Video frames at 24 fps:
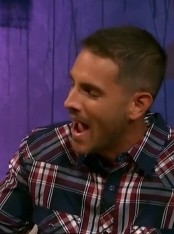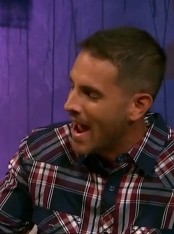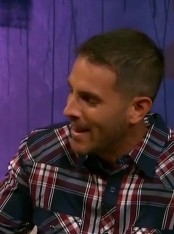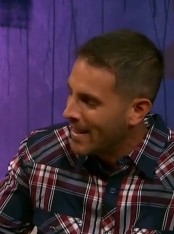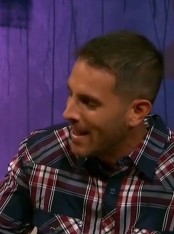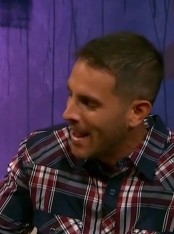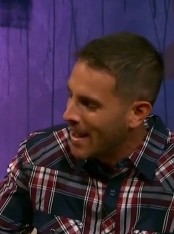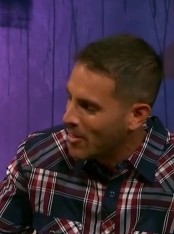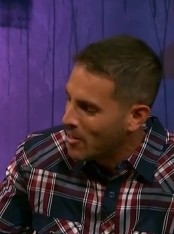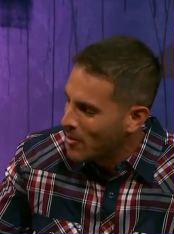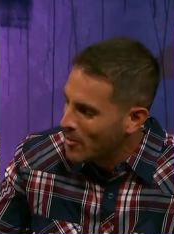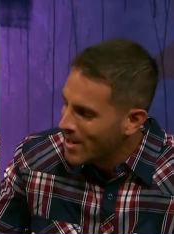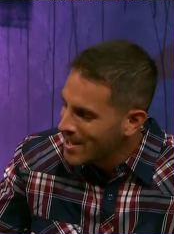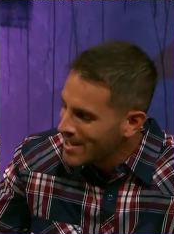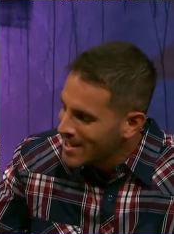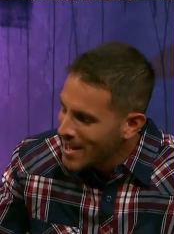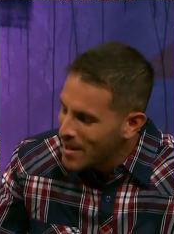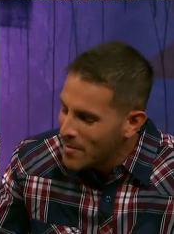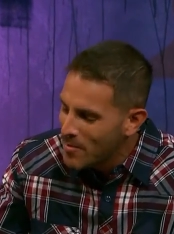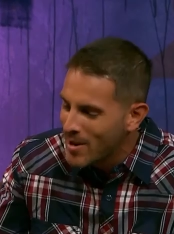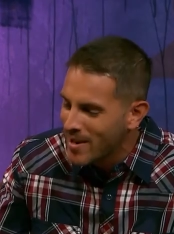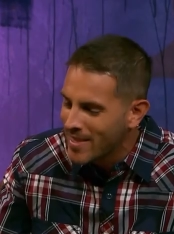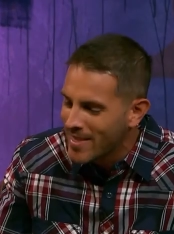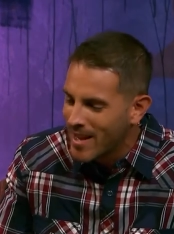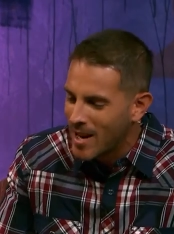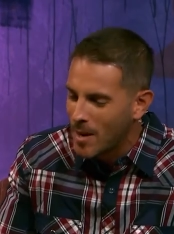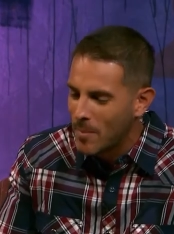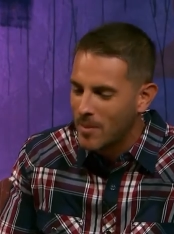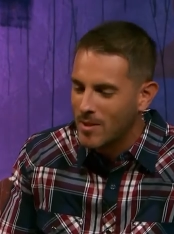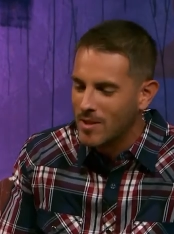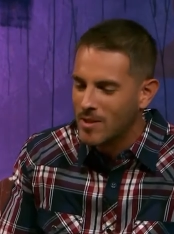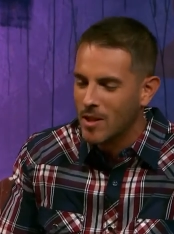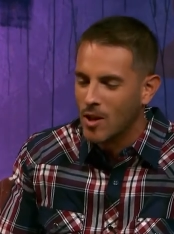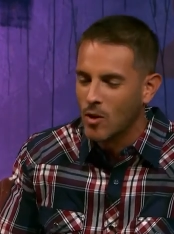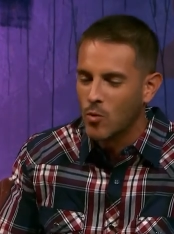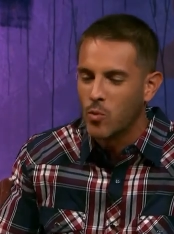and, and the reason I bring that up
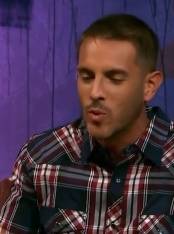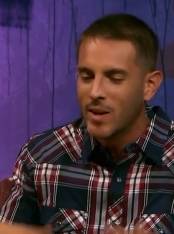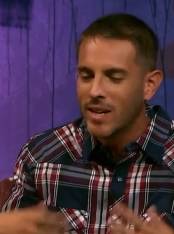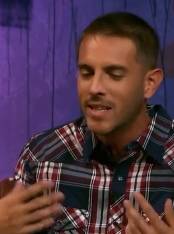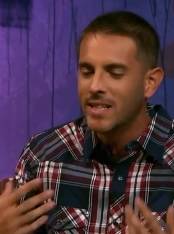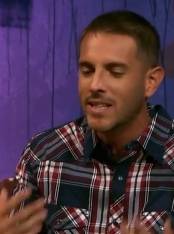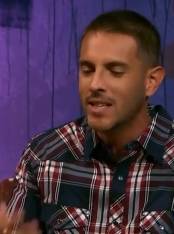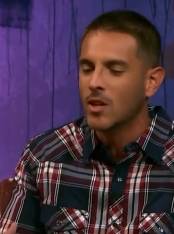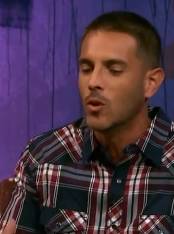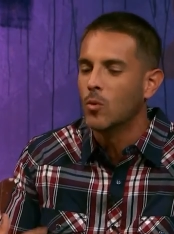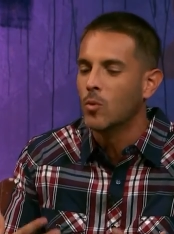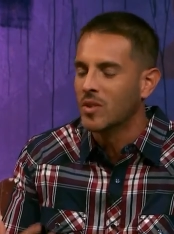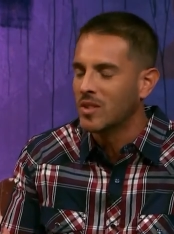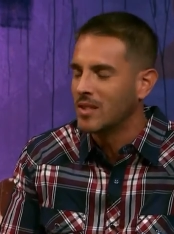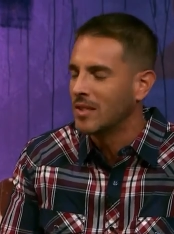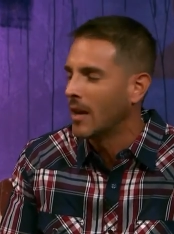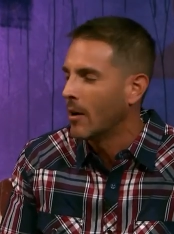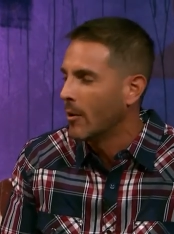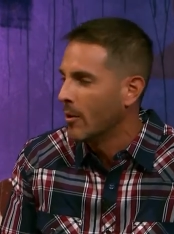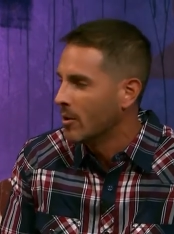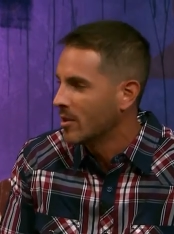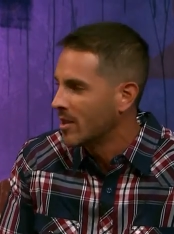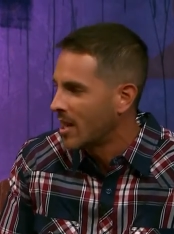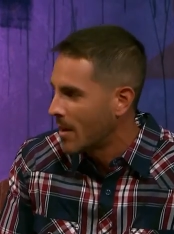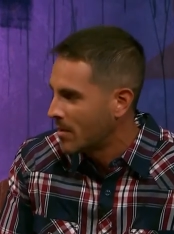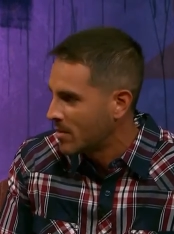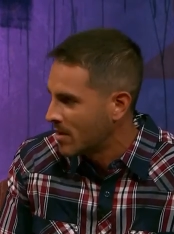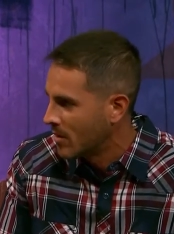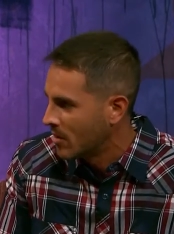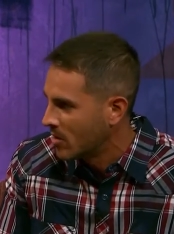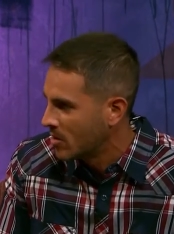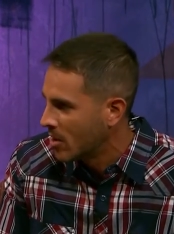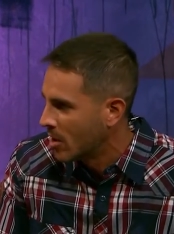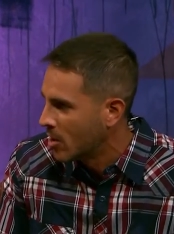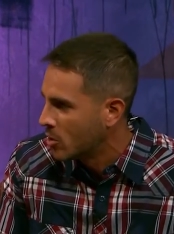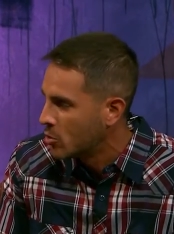is, look, we deal with stereotypes in
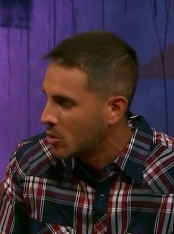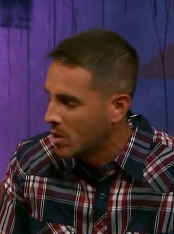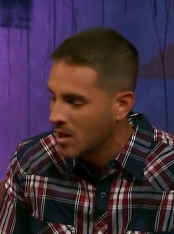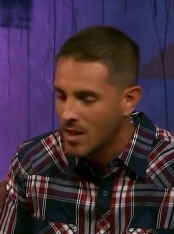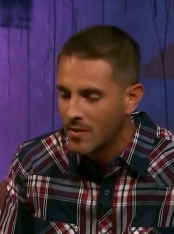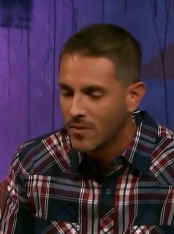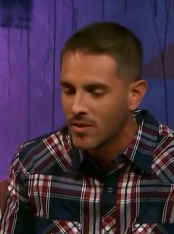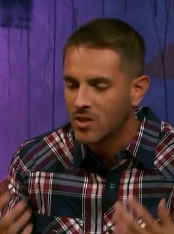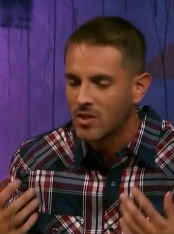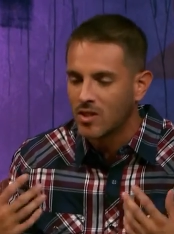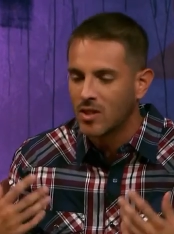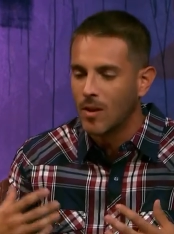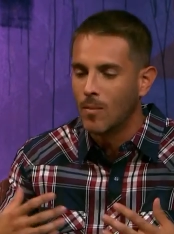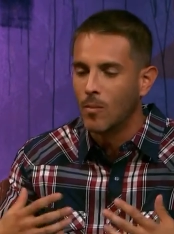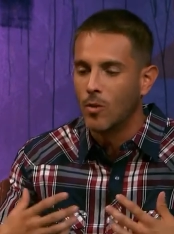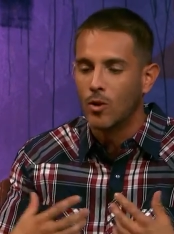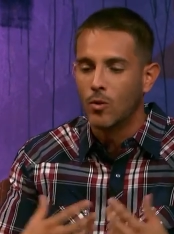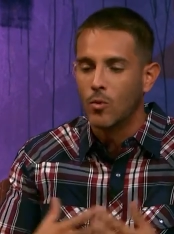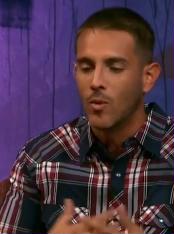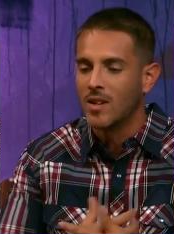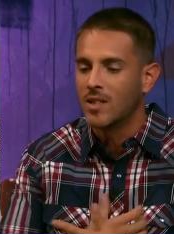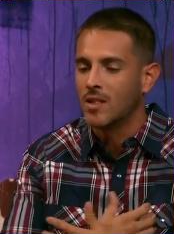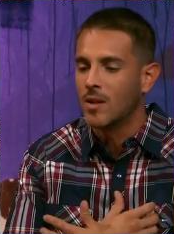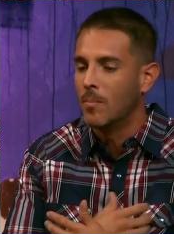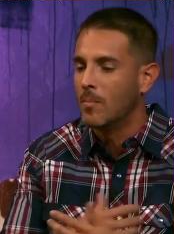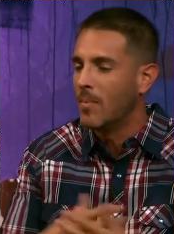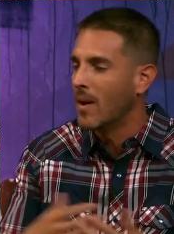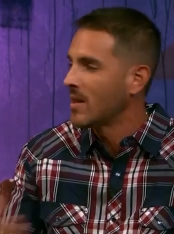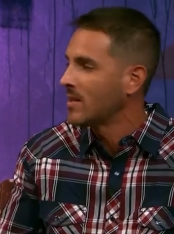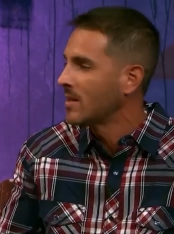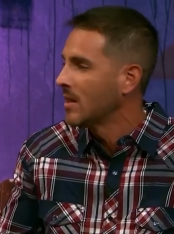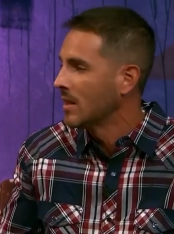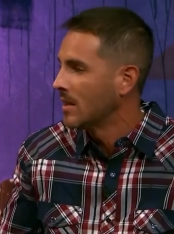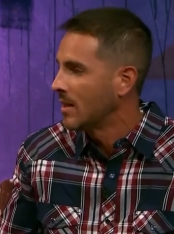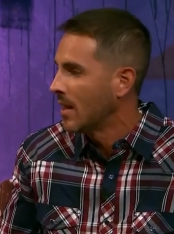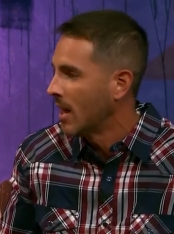this country, and even someone who has the
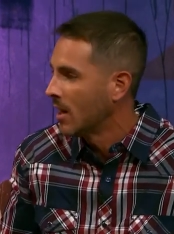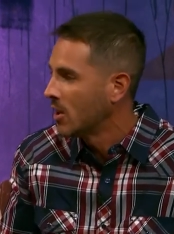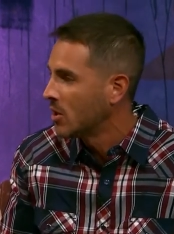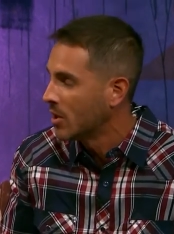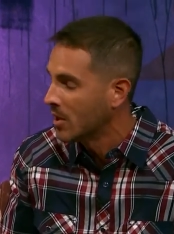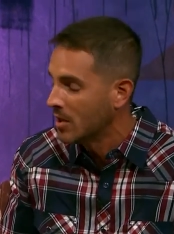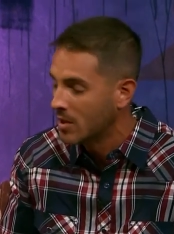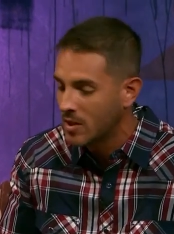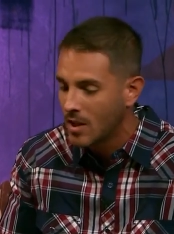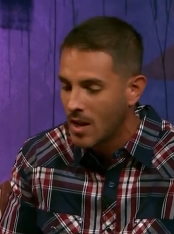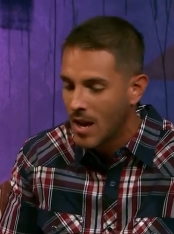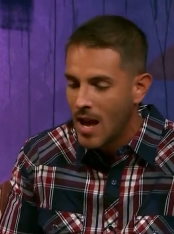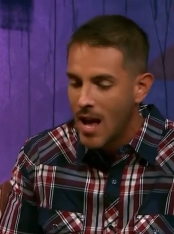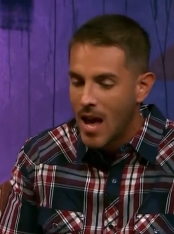best intentions,